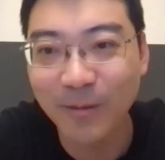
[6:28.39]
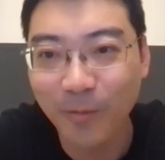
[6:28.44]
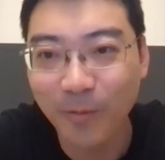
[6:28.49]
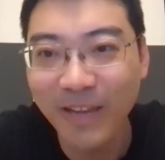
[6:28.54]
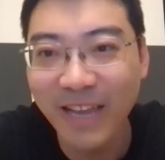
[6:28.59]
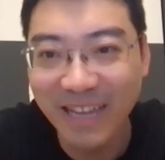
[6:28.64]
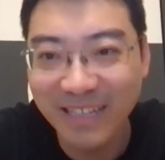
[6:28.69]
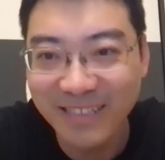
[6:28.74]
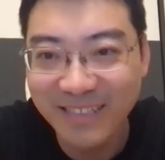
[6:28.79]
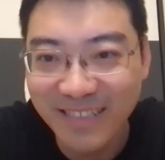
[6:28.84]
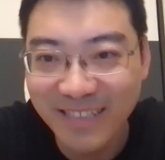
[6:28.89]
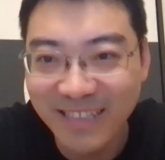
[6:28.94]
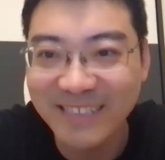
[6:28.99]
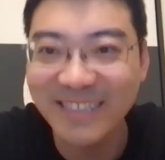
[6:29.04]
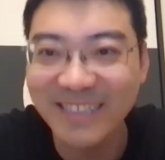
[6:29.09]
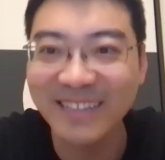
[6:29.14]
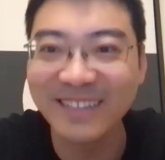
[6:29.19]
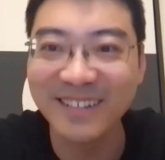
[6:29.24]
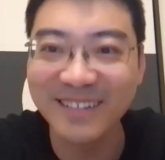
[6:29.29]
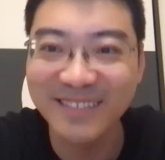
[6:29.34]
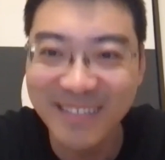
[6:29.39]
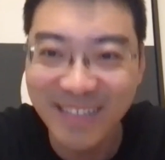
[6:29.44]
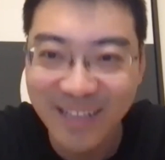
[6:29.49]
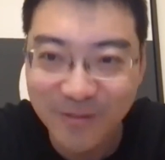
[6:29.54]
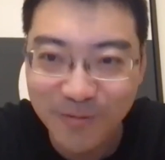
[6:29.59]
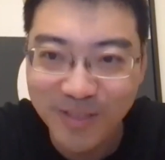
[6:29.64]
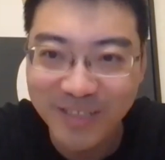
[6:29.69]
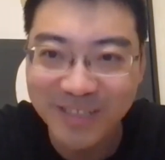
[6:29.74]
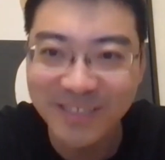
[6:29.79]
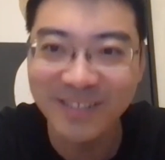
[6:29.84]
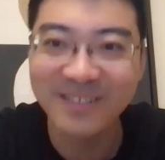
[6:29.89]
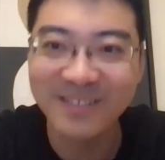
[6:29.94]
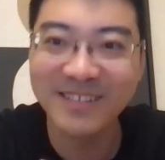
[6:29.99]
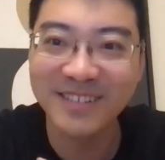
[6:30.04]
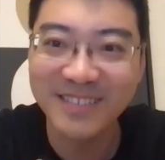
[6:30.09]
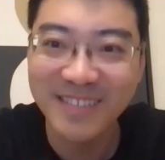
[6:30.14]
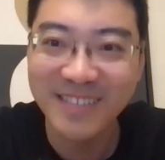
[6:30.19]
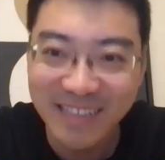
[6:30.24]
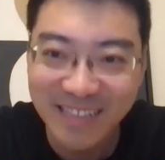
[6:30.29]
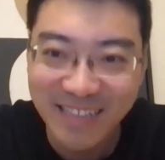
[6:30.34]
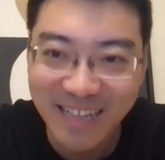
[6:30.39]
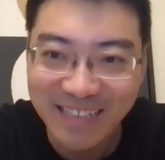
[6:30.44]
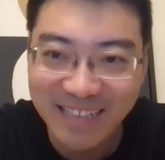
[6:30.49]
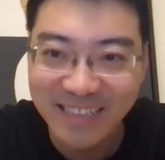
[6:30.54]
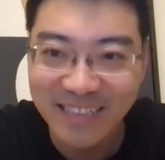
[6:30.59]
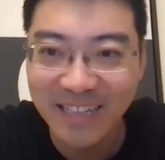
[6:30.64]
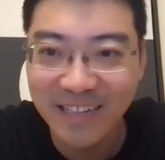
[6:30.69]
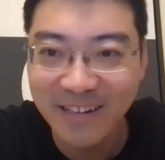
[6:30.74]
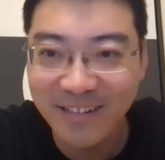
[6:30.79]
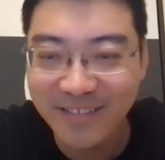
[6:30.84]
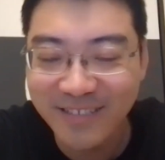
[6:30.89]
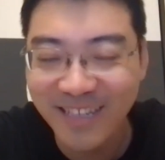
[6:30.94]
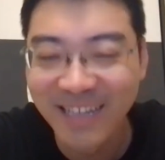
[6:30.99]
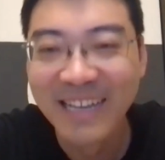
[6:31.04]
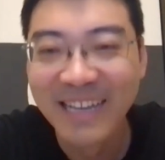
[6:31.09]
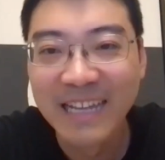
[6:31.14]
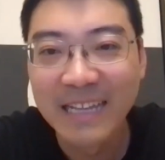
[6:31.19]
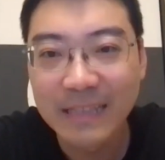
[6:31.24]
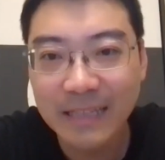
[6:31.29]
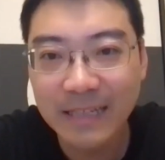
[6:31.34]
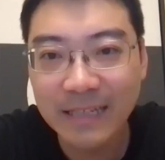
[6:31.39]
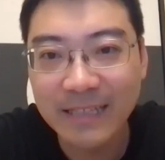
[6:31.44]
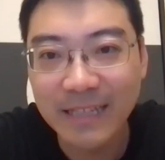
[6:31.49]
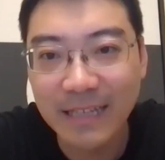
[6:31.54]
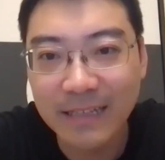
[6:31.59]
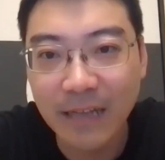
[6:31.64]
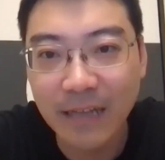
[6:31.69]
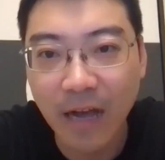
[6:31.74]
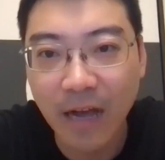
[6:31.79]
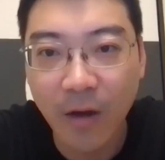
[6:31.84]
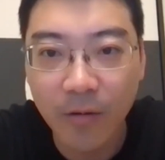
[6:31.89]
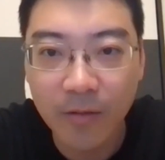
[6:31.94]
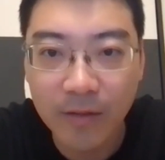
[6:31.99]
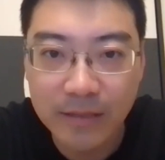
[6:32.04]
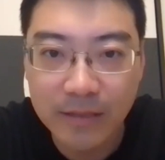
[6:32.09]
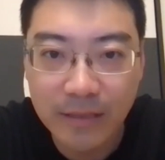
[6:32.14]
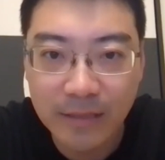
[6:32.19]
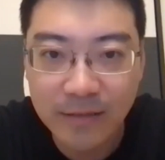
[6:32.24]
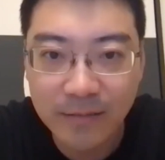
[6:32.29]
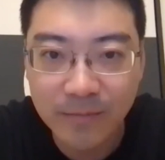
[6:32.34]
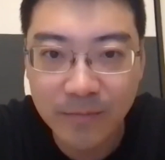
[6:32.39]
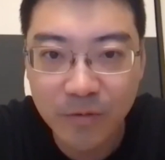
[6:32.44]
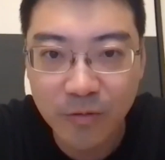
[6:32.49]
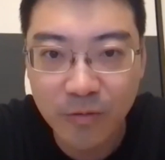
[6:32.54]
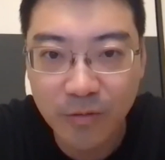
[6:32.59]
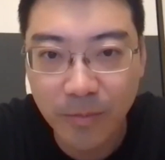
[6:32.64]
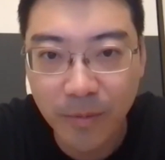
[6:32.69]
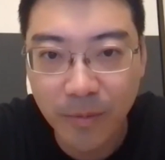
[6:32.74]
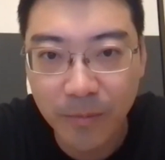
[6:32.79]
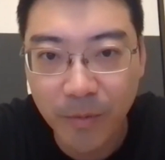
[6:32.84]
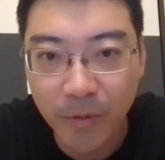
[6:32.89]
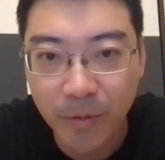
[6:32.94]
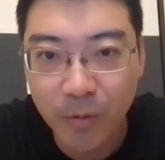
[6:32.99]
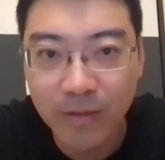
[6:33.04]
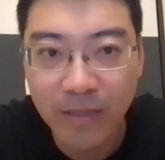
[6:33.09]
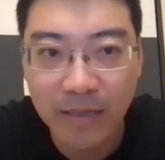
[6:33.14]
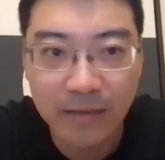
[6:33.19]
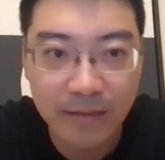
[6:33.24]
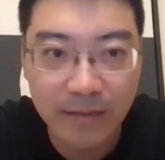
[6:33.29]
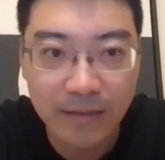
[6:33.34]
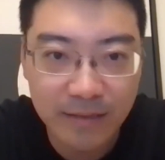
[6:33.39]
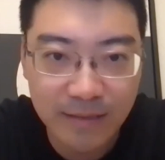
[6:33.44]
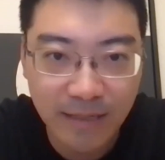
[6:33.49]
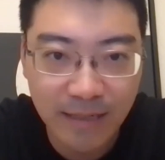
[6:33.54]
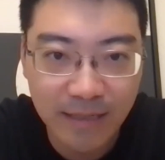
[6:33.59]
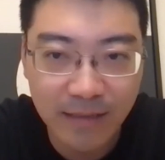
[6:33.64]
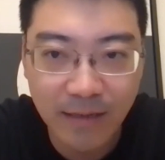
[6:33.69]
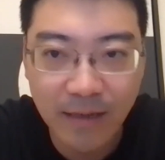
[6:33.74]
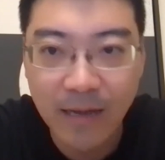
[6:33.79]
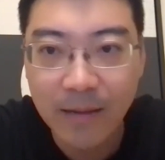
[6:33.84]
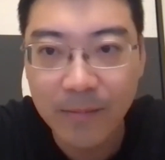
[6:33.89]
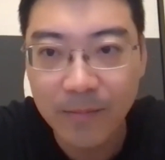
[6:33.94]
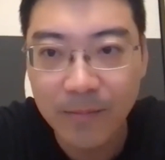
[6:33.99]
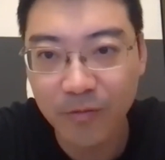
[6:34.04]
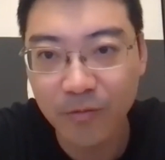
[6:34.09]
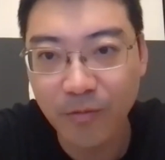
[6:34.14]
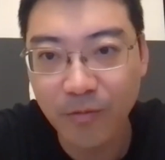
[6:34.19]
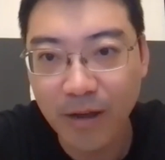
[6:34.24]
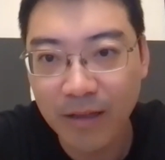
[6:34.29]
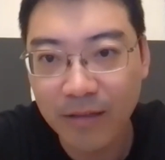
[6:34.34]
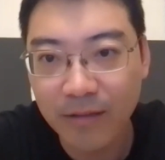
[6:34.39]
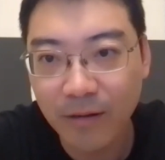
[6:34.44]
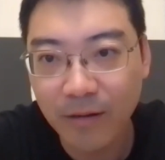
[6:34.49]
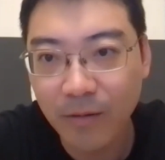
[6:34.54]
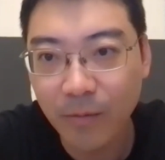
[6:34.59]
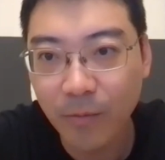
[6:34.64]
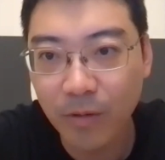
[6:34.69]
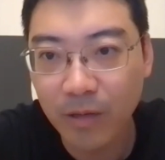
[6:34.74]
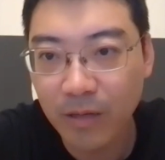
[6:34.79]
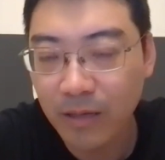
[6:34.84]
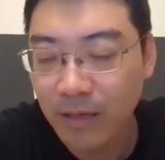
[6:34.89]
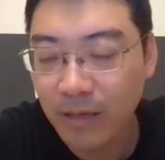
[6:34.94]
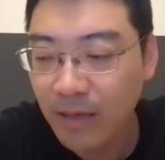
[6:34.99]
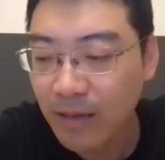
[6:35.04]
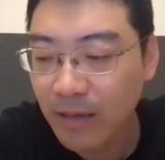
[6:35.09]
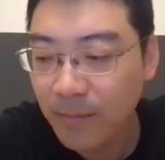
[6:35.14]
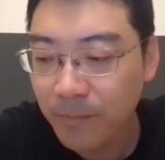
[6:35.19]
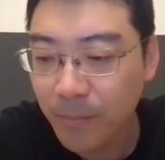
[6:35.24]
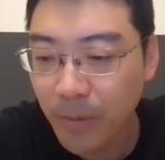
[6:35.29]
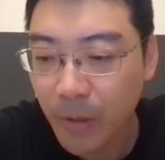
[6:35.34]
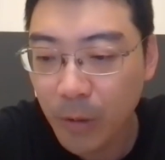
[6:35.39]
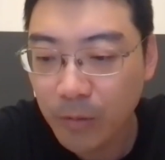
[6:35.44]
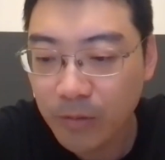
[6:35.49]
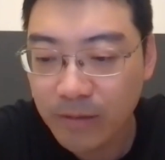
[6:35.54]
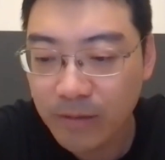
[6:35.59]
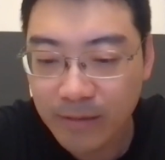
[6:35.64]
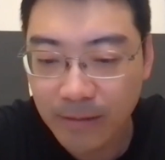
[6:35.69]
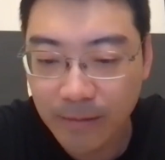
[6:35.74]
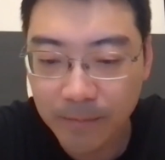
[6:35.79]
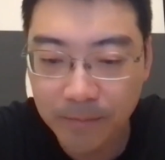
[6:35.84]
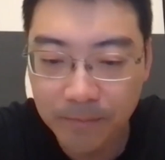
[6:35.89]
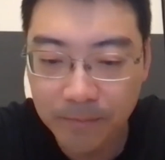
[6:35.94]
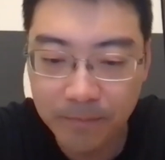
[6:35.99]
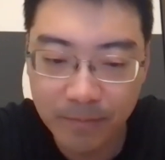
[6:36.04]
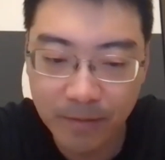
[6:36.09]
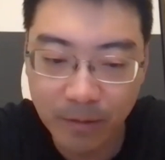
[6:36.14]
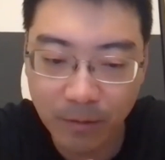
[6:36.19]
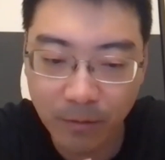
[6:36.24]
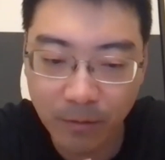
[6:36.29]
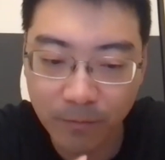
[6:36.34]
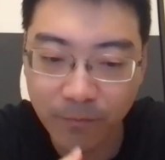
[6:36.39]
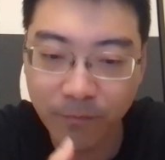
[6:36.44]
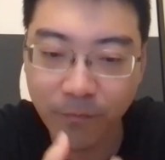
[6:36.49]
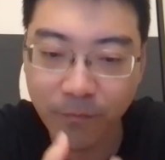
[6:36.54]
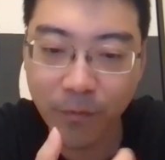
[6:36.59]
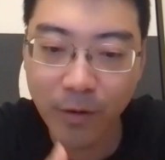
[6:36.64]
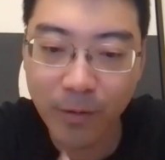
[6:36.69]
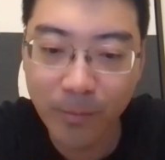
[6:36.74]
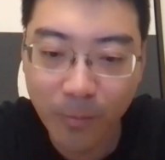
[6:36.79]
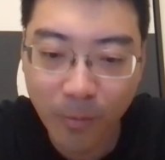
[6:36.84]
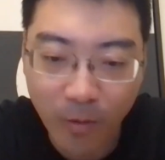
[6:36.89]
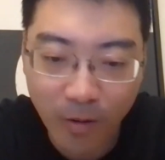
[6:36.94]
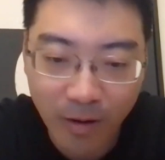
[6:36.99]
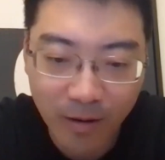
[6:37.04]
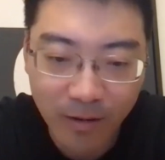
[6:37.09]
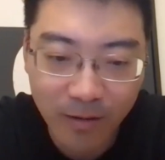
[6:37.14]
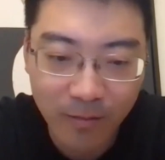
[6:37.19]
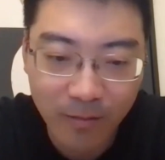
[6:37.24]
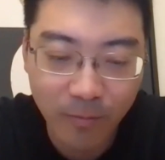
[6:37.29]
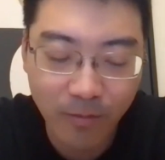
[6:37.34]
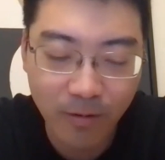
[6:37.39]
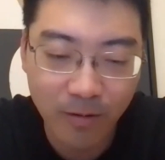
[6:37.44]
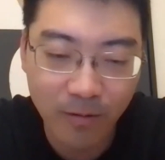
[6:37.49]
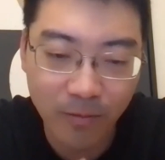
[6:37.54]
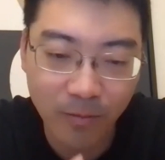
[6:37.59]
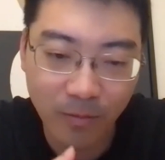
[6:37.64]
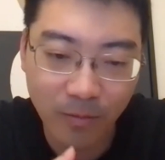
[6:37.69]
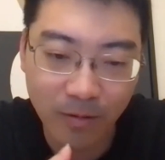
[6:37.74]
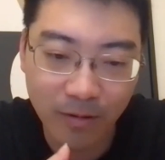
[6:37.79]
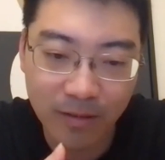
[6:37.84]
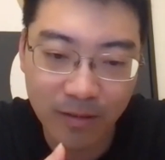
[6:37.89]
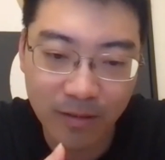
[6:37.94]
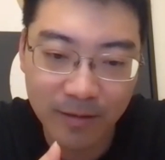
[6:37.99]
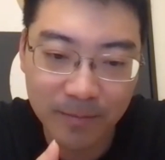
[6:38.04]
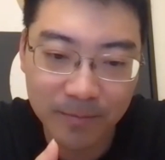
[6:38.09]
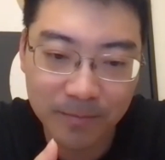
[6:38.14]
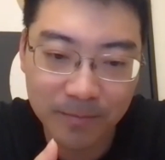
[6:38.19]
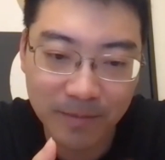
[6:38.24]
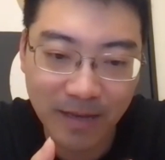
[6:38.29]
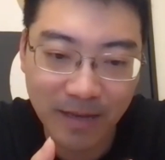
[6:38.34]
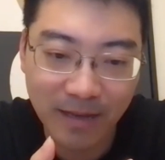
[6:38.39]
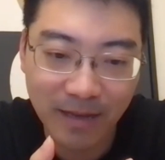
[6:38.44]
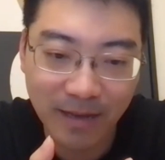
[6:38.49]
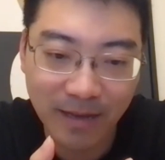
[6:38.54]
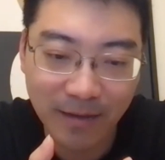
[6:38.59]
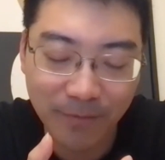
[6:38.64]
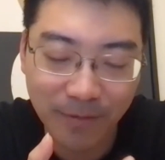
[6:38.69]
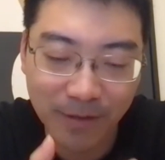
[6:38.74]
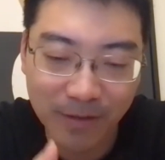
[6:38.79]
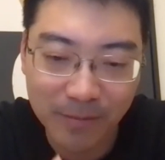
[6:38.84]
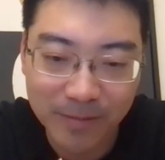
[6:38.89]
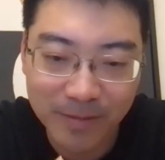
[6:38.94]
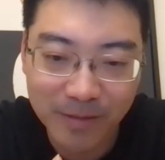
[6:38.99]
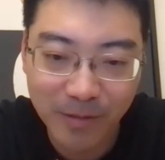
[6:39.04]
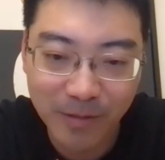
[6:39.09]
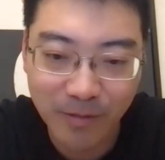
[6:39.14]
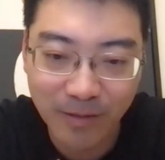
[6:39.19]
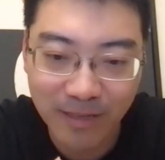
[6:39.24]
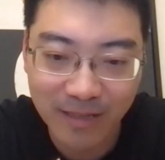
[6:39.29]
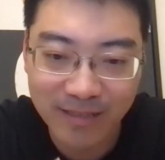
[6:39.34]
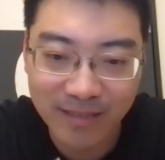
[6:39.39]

We as designers and researchers and engineers dictate how the system should be built and designed, but rather we build some framework or the fundamental